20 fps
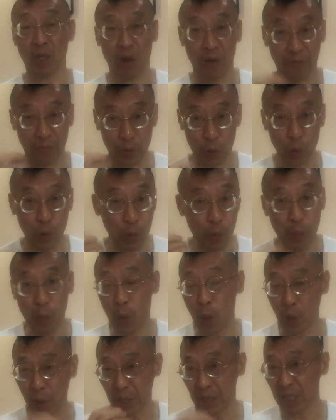of
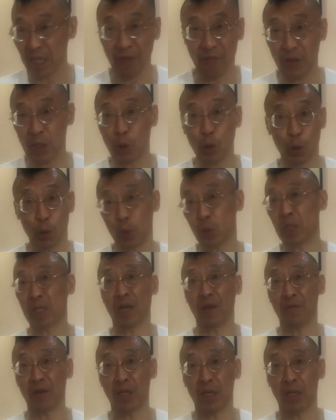2.727,